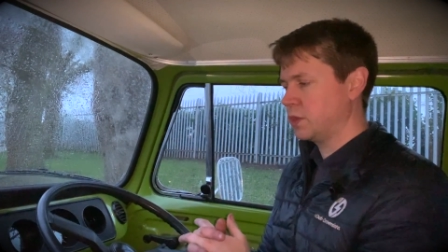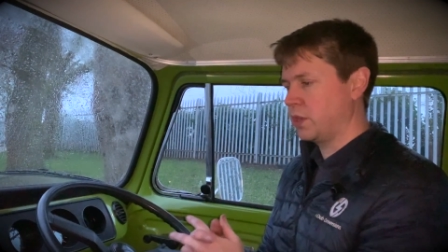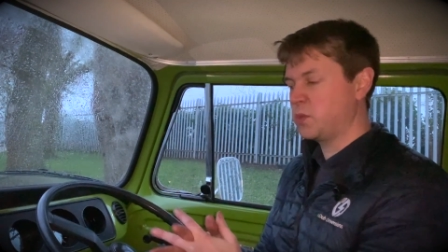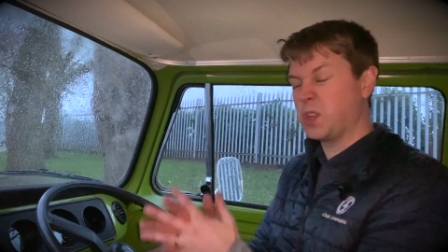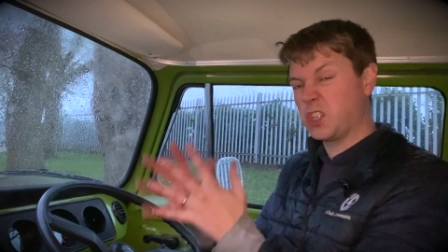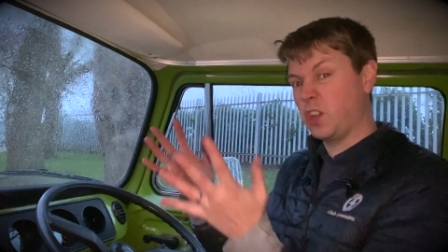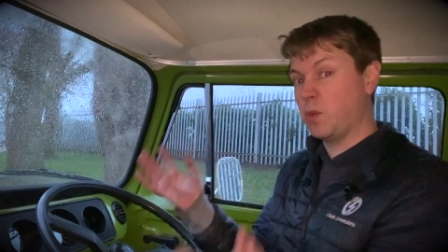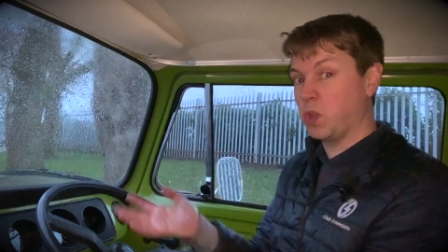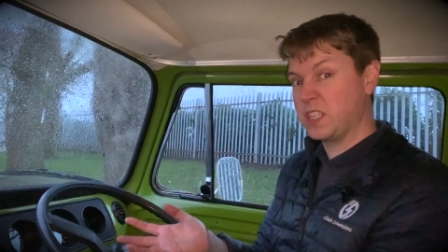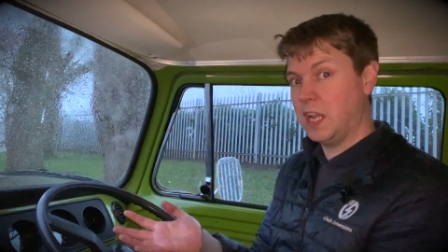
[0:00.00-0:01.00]
So I just want to show
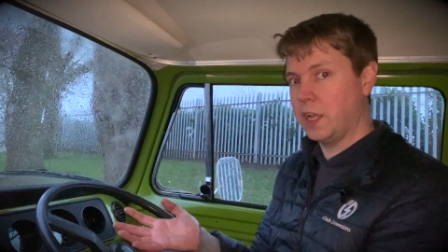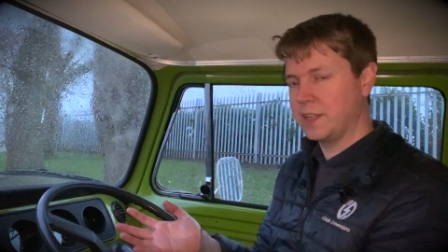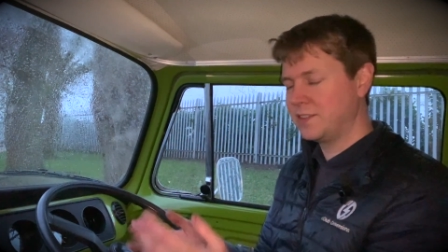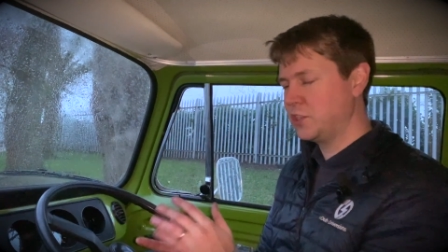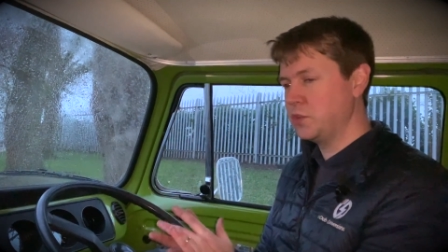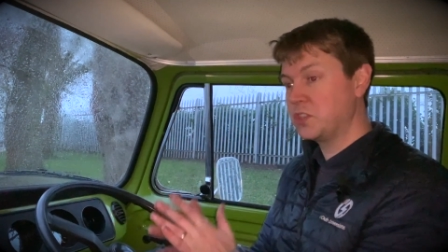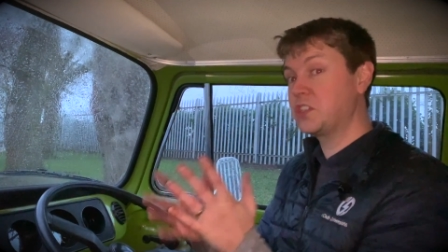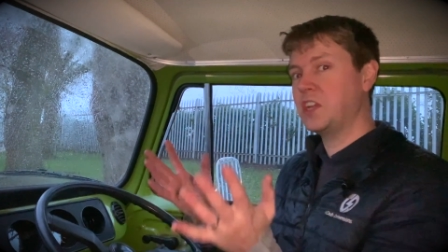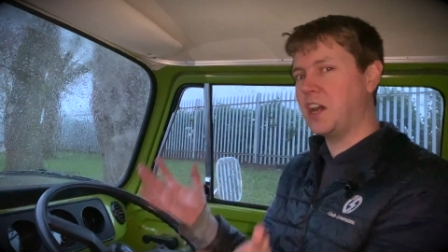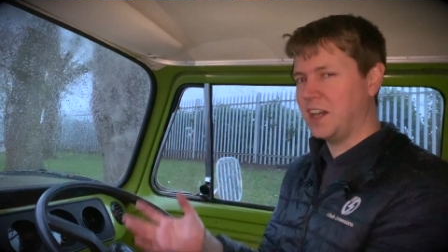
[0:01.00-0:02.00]
you what it's like to
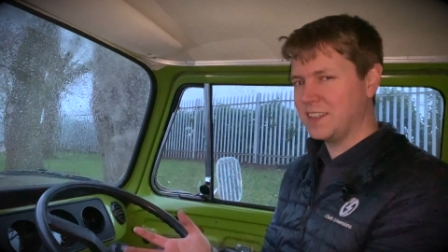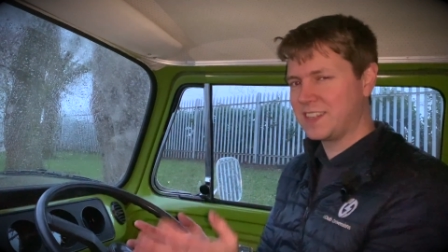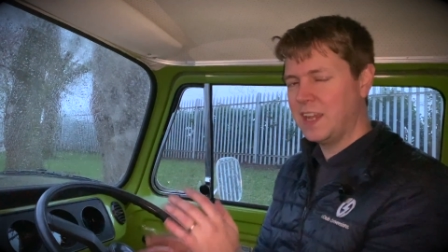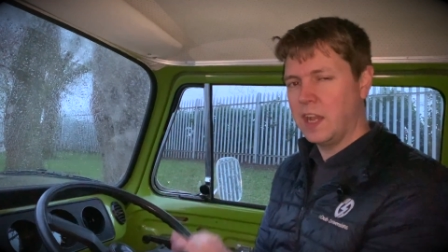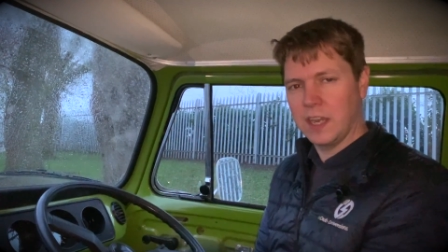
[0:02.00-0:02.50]
start